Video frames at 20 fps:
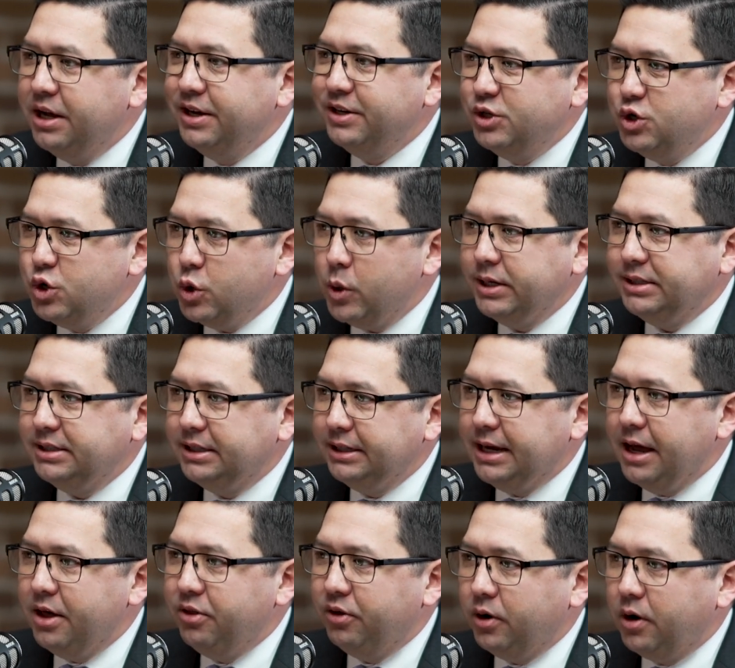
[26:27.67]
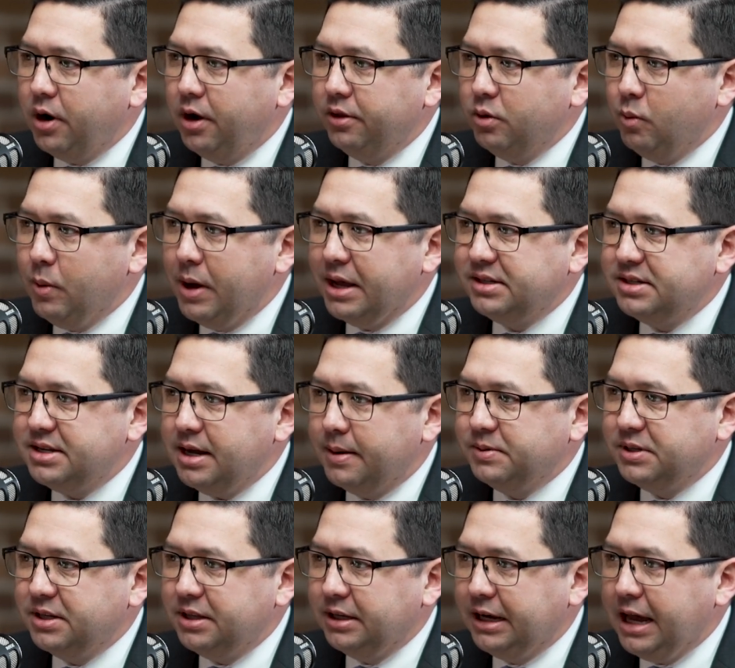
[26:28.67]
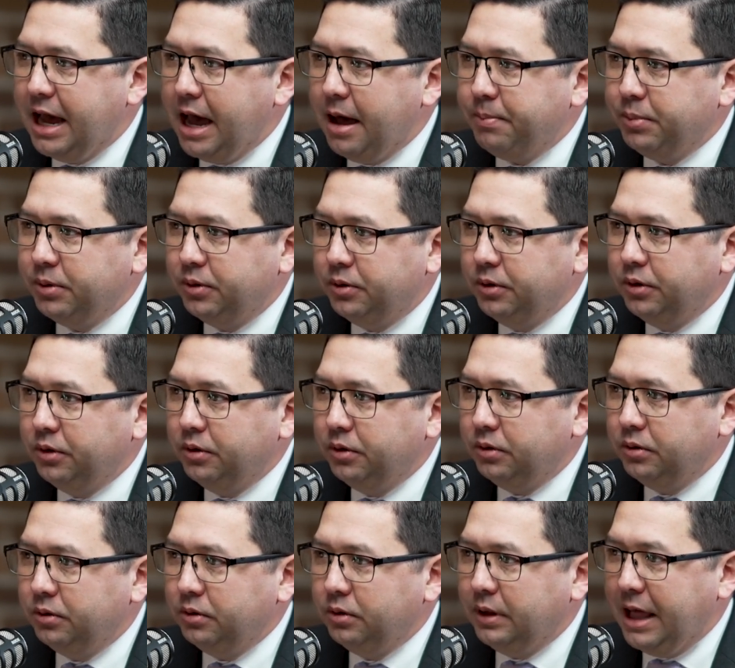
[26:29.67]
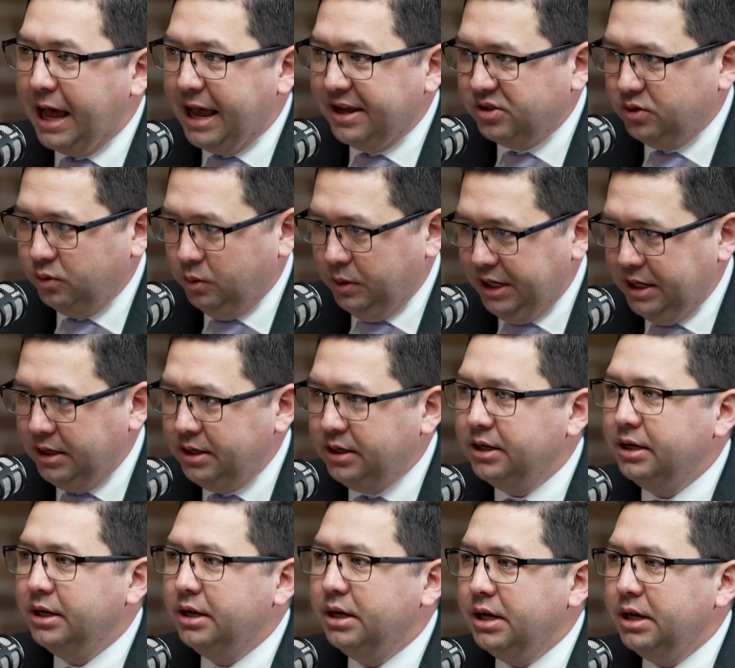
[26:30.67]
joined together on the west steps of the Capitol last week